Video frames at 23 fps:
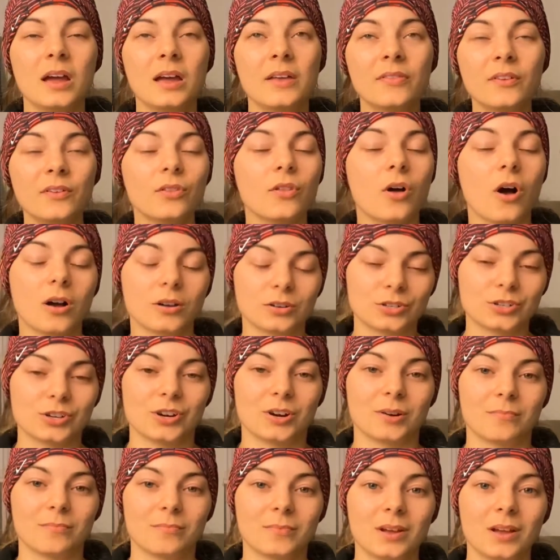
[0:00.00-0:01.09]
In the long
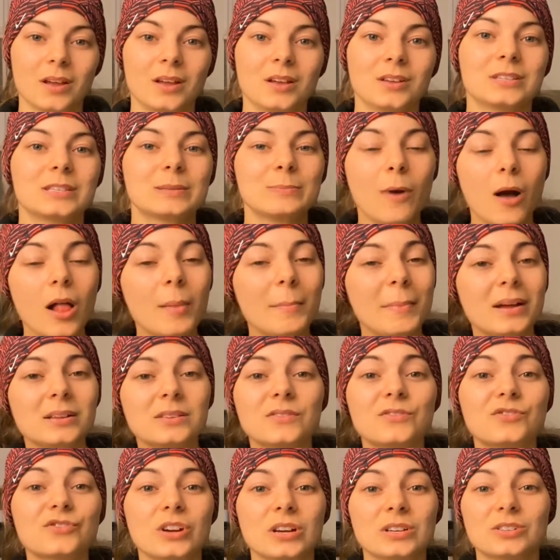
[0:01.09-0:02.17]
term, small amounts
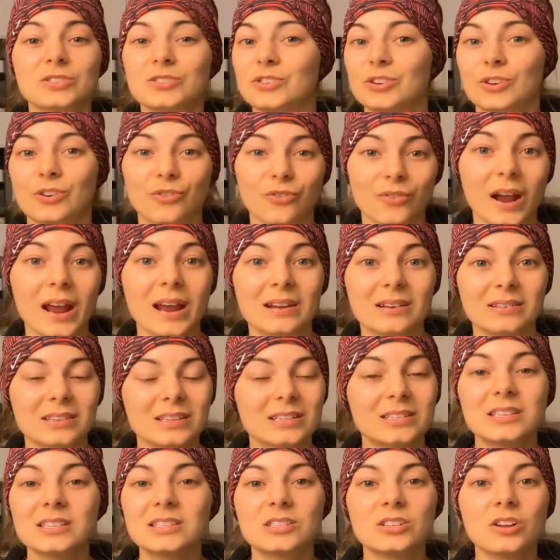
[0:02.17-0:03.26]
of stressors are great.
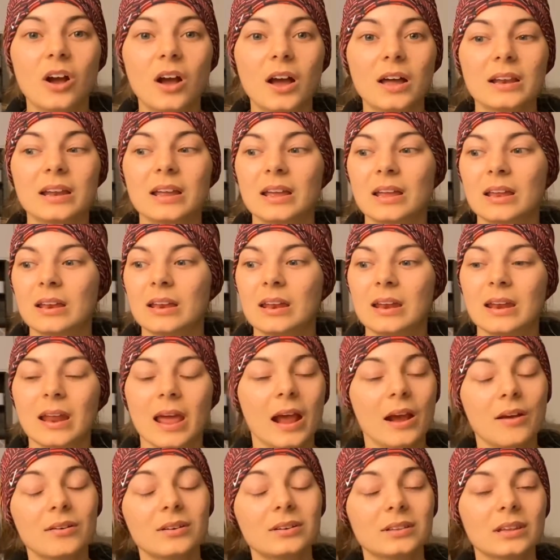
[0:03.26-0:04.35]
This is not an
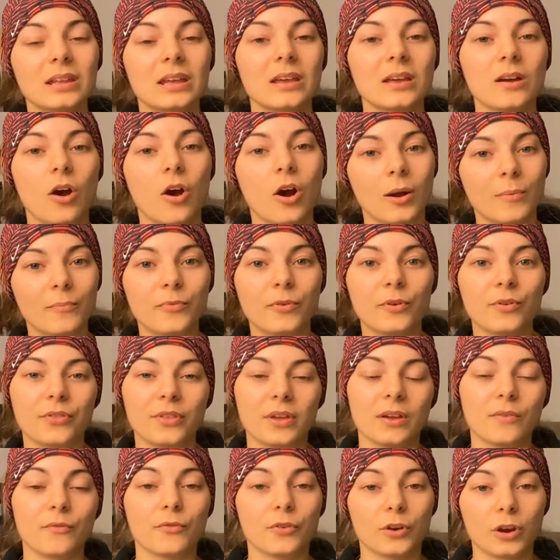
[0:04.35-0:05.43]
inherently harmful
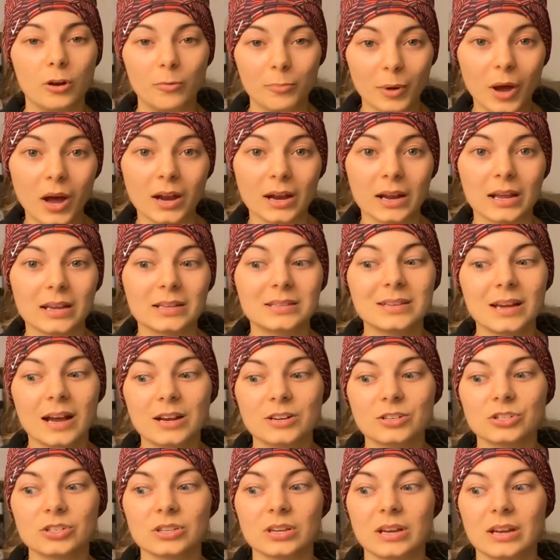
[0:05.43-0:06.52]
thing for your body. It's
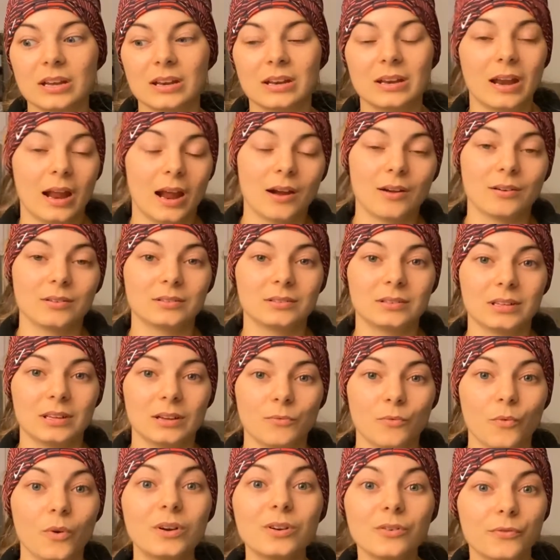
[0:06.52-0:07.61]
actually an
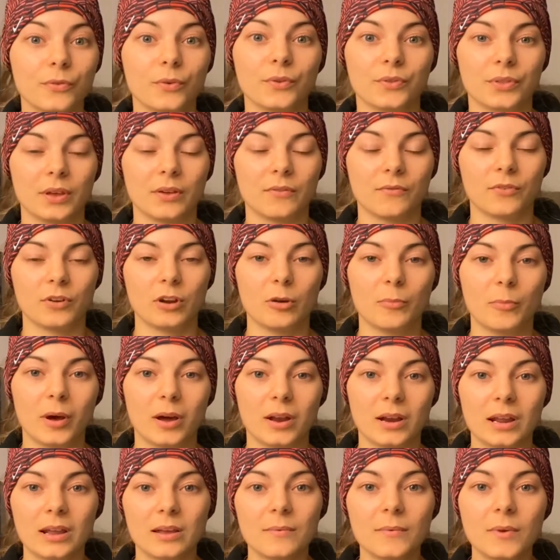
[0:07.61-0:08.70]
inherently wonderful thing for your
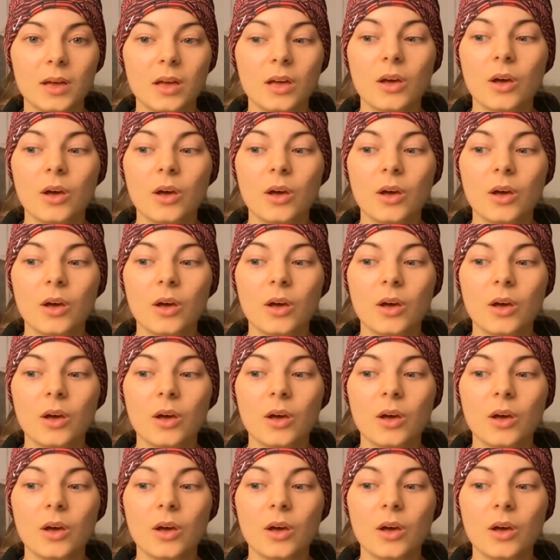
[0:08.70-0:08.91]
body.